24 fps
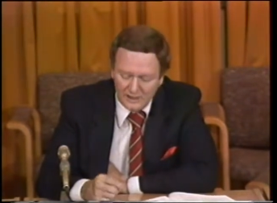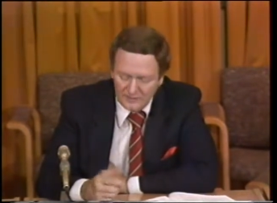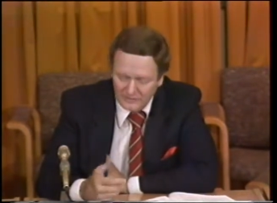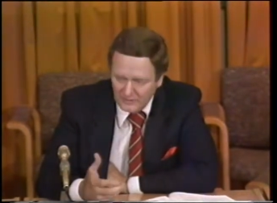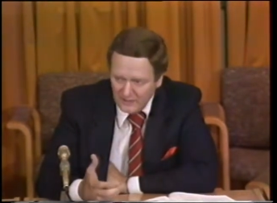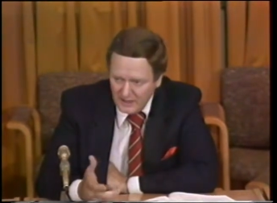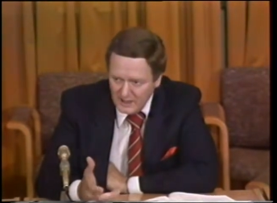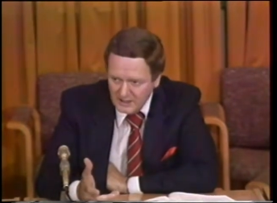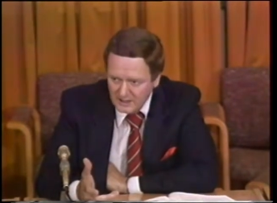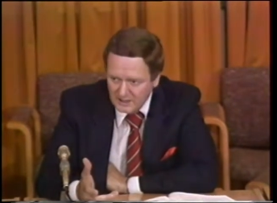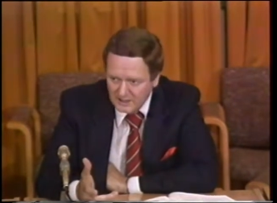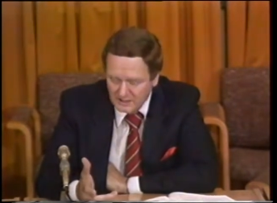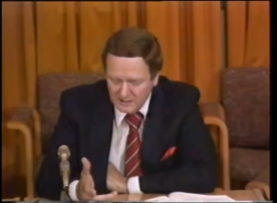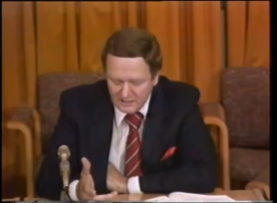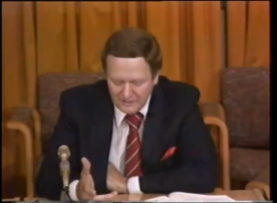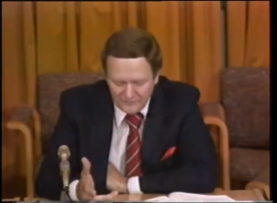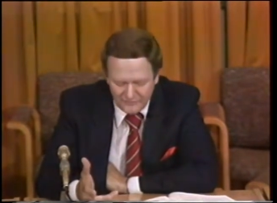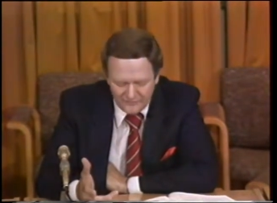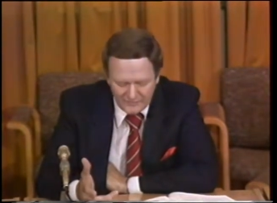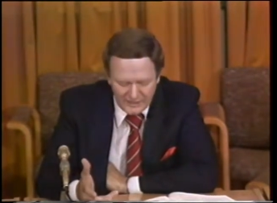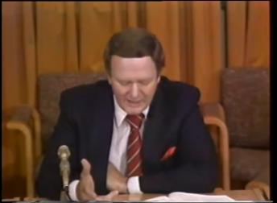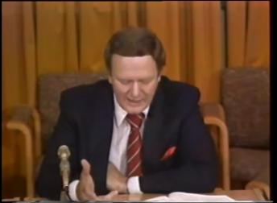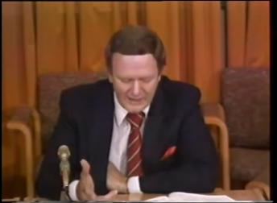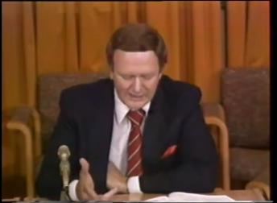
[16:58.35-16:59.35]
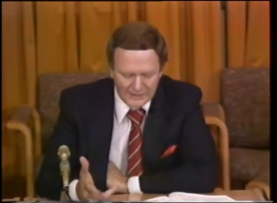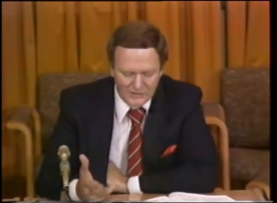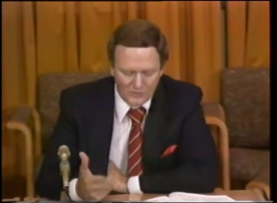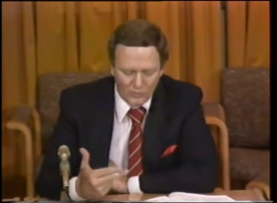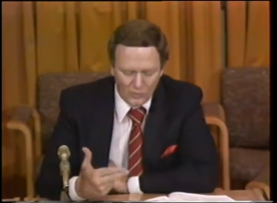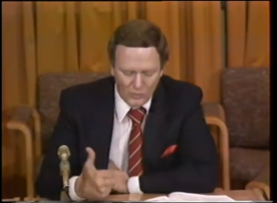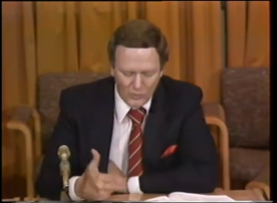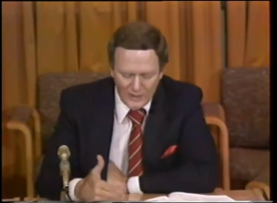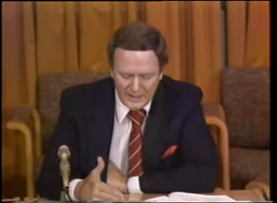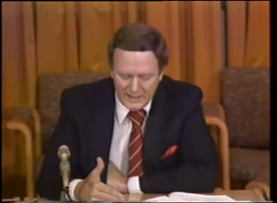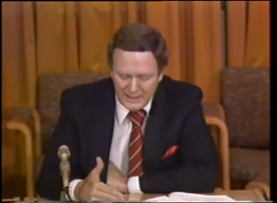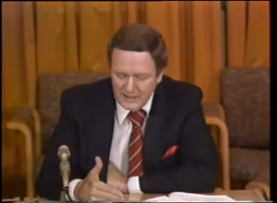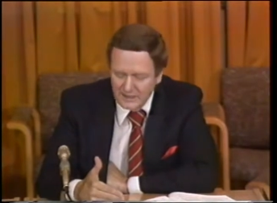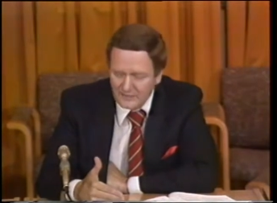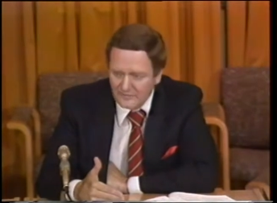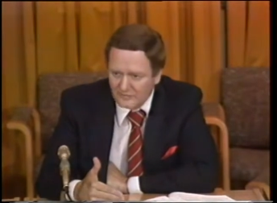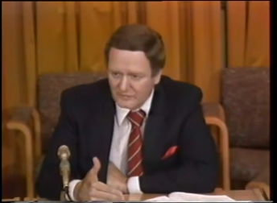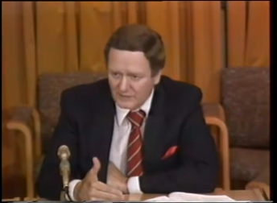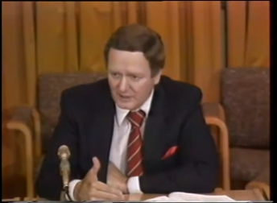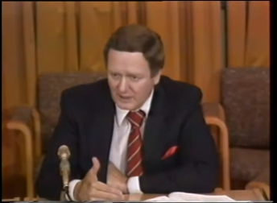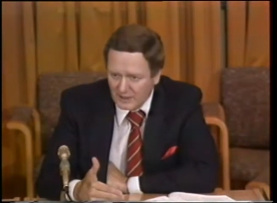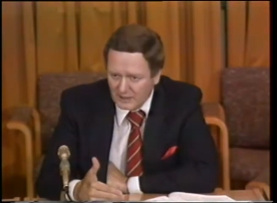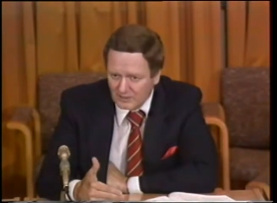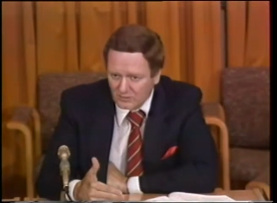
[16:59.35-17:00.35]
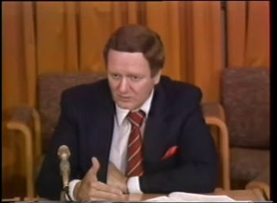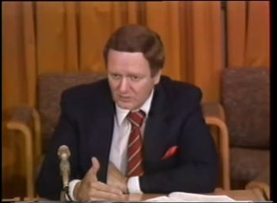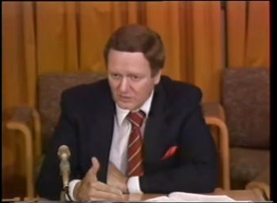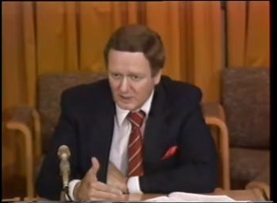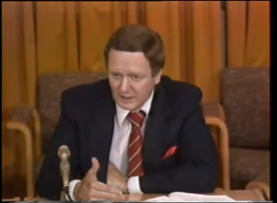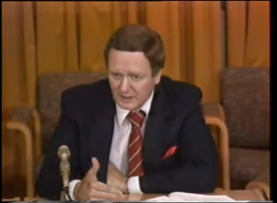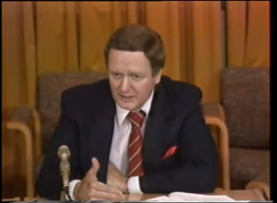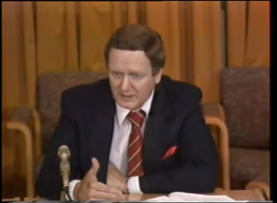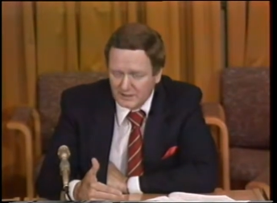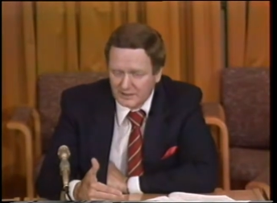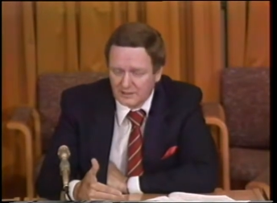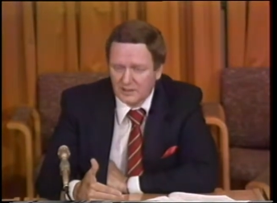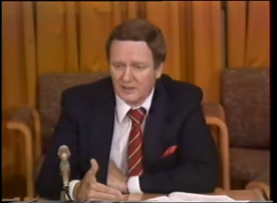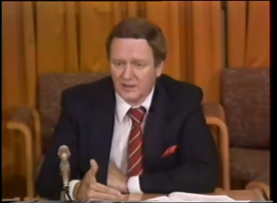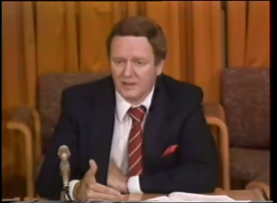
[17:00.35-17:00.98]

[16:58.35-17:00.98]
They can, in fact, waive that right